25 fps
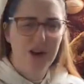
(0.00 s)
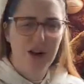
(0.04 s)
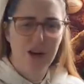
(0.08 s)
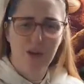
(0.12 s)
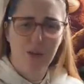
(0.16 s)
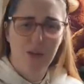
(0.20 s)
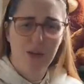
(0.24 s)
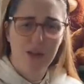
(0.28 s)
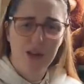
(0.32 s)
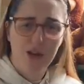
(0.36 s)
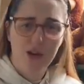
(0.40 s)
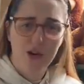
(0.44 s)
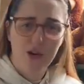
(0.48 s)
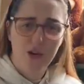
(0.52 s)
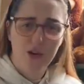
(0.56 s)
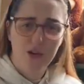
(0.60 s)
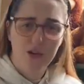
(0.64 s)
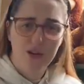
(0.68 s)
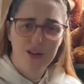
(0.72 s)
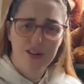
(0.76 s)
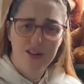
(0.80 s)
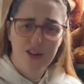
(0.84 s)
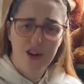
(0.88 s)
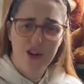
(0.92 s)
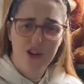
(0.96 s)
what they're called,
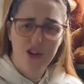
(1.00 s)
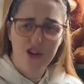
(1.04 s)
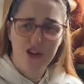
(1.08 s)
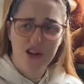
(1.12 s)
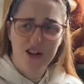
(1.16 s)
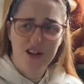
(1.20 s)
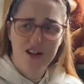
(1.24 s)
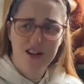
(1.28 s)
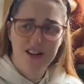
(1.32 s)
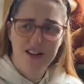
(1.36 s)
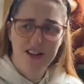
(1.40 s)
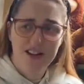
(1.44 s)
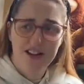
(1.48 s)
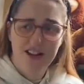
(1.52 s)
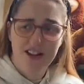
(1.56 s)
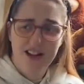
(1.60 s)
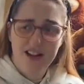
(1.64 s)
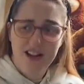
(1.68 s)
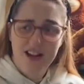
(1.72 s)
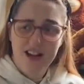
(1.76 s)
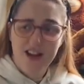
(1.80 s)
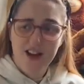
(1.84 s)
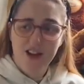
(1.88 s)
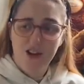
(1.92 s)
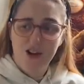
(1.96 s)
surgeon
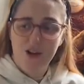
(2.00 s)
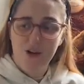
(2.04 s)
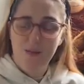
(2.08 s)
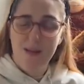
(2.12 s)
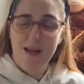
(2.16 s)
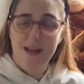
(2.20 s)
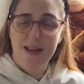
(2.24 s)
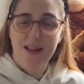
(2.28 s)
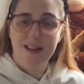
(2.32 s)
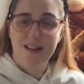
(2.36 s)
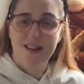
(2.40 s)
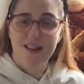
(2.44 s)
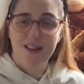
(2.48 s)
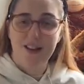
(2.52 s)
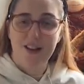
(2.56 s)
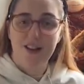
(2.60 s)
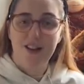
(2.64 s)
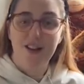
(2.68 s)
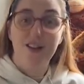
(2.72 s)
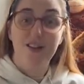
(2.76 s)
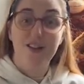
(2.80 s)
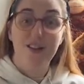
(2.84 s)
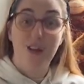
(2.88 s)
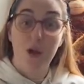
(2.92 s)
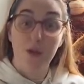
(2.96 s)
come in
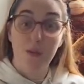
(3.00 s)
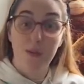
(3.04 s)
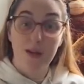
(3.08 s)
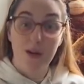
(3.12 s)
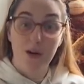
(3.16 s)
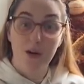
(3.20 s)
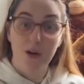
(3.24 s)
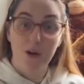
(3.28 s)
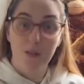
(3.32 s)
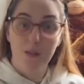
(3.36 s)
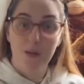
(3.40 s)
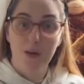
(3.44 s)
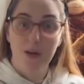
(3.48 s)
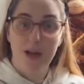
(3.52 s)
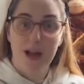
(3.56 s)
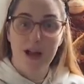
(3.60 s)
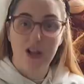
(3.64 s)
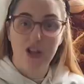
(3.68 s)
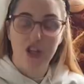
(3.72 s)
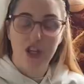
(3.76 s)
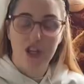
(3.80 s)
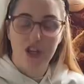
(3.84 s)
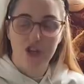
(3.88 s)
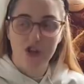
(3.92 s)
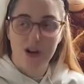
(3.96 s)
to sew me up,
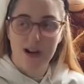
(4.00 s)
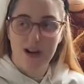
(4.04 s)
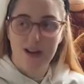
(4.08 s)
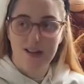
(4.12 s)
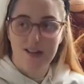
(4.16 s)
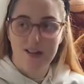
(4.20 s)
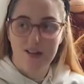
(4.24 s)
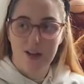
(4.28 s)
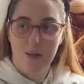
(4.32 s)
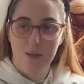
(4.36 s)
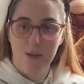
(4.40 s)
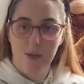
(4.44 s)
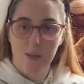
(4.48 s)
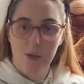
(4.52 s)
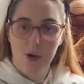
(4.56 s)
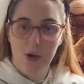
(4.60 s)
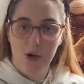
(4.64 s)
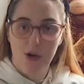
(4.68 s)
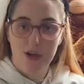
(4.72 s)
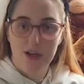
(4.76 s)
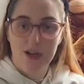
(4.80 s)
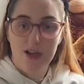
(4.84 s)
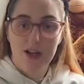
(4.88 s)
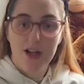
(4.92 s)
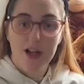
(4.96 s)
and she tried to stop the
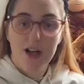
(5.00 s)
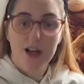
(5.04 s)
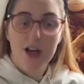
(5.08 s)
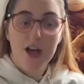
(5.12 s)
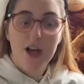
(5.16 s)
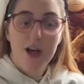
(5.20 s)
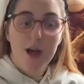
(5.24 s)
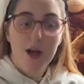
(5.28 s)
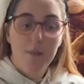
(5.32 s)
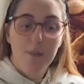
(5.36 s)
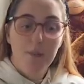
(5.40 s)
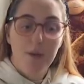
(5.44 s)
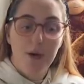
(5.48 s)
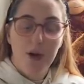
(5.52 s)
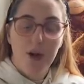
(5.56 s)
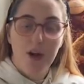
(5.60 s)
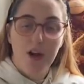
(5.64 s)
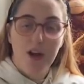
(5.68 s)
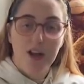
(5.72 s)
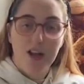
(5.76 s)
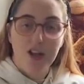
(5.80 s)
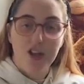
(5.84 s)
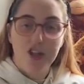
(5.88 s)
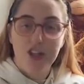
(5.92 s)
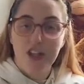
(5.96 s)
blood,
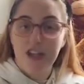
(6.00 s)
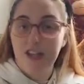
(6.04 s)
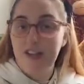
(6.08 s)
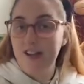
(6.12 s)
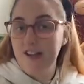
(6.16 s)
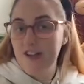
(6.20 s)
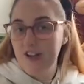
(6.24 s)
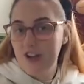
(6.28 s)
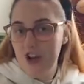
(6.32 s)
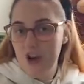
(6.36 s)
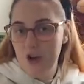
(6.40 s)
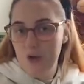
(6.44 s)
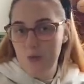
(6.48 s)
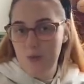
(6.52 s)
but she didn't know